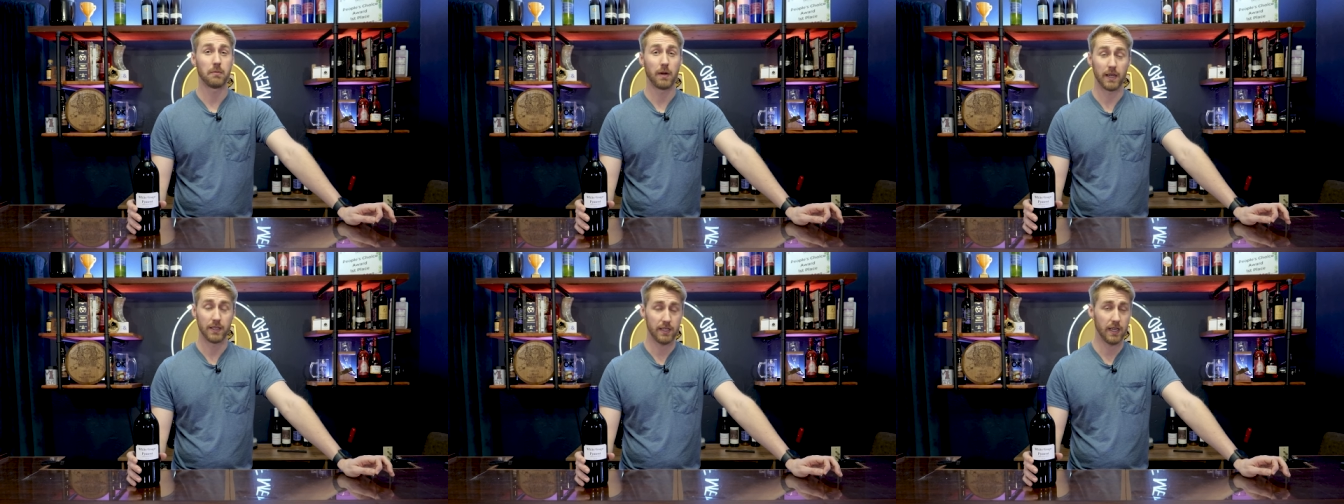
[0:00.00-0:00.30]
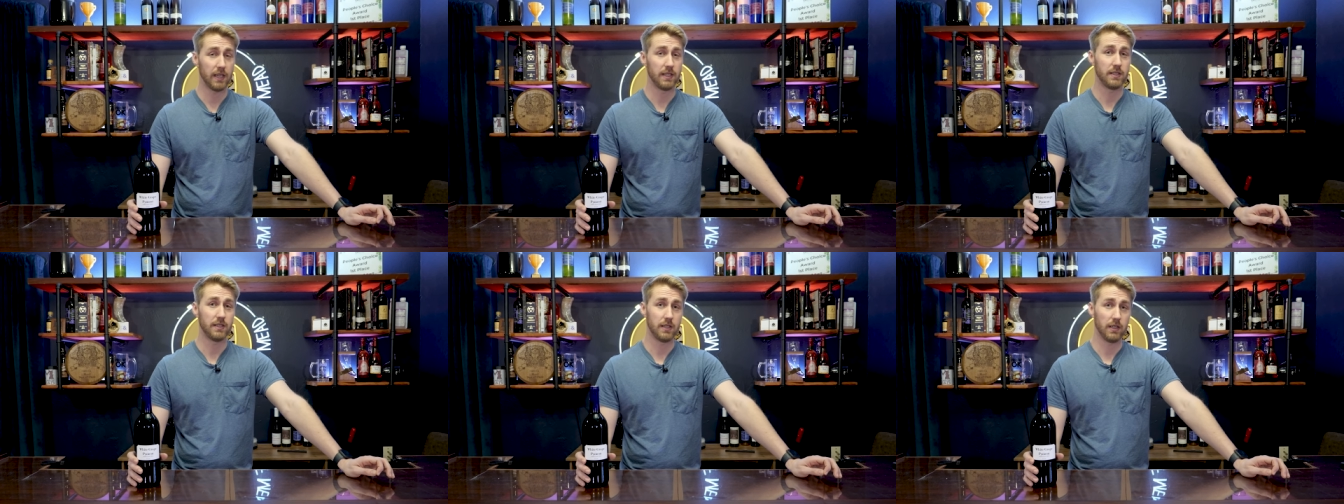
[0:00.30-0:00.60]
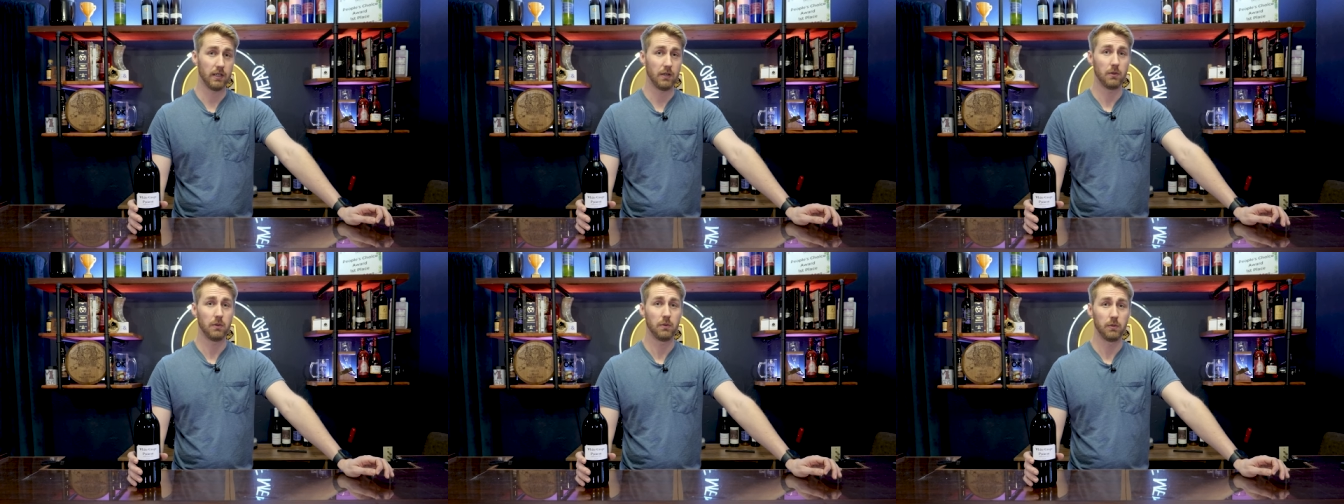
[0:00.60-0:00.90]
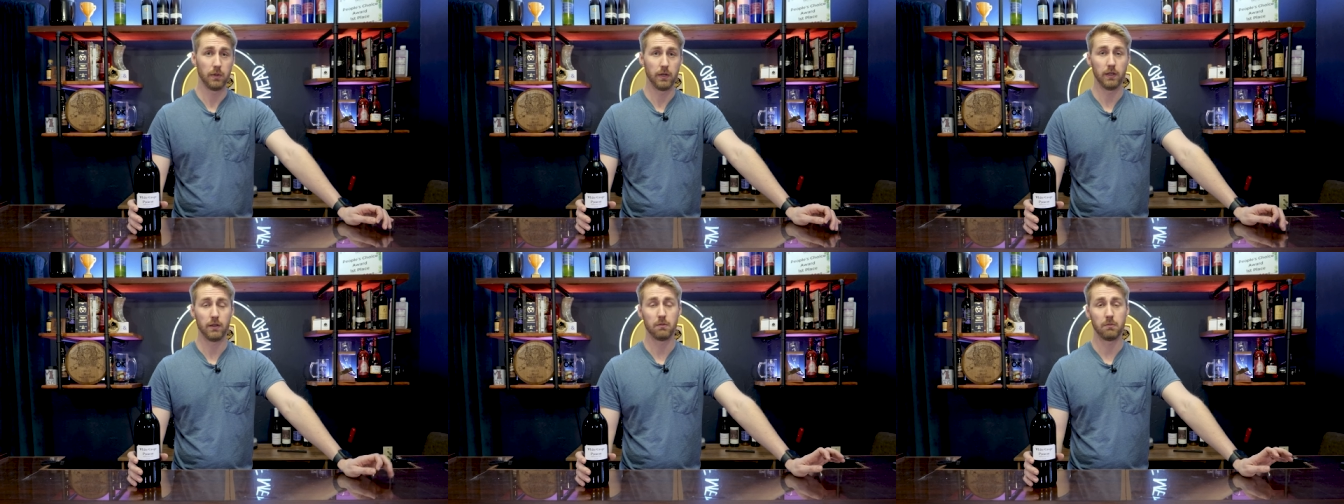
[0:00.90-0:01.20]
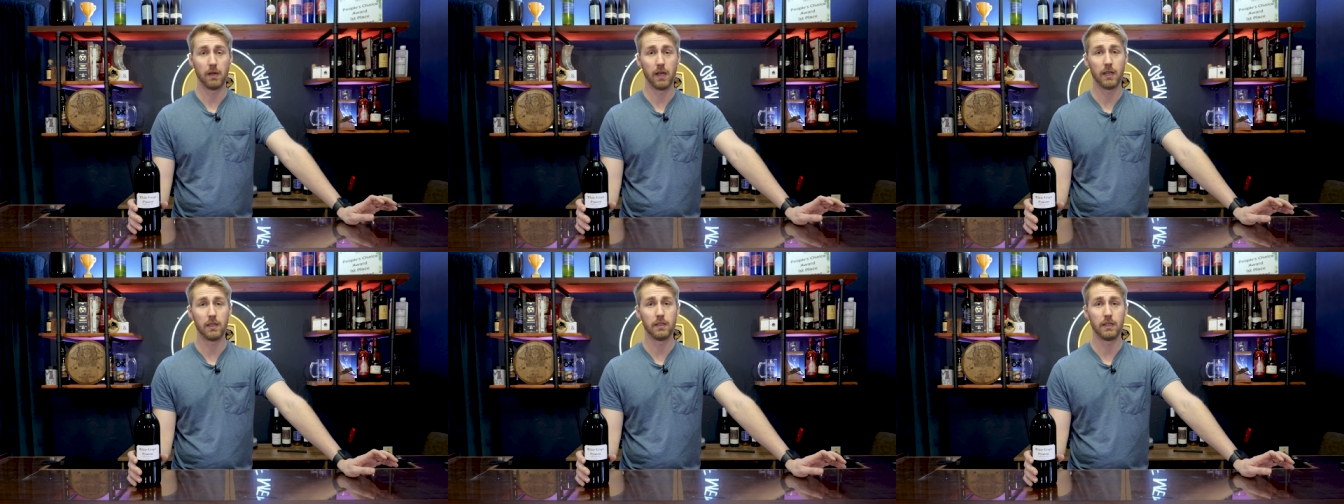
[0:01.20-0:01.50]
my tasting with
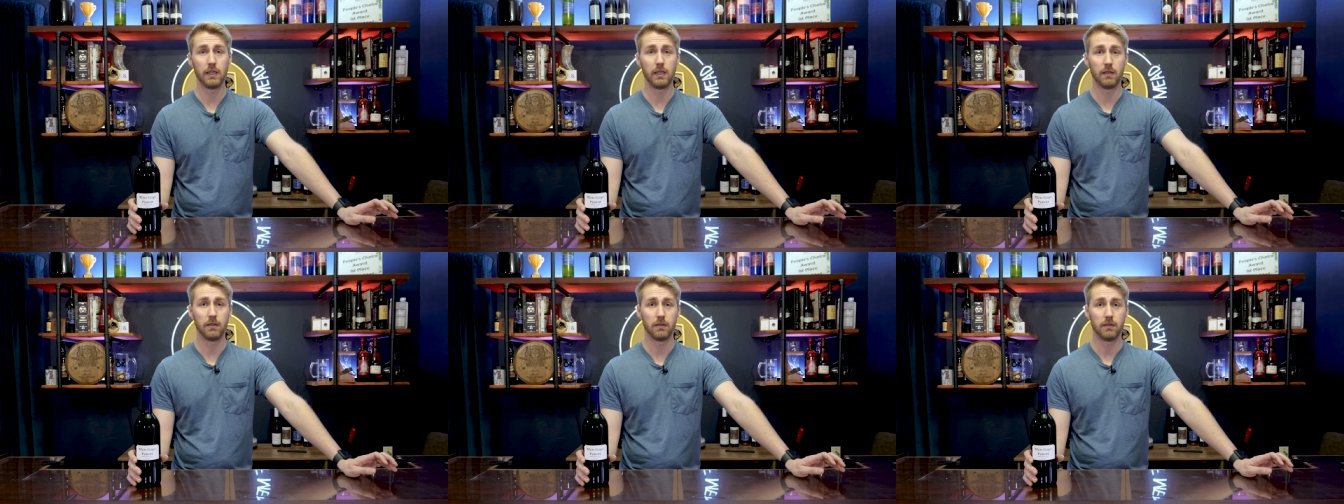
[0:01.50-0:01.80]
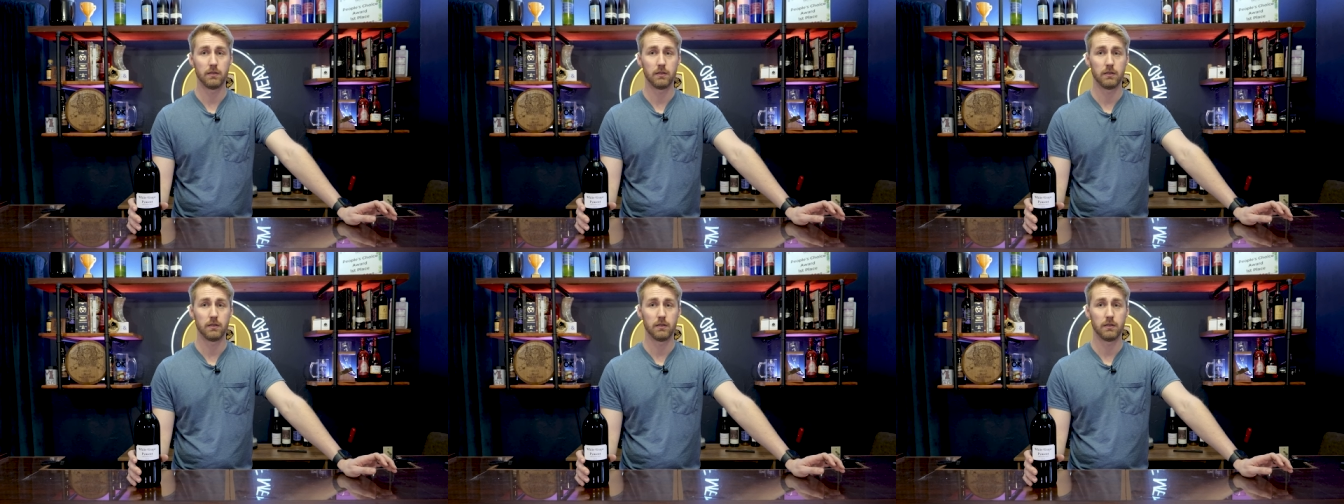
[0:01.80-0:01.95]
Mandy.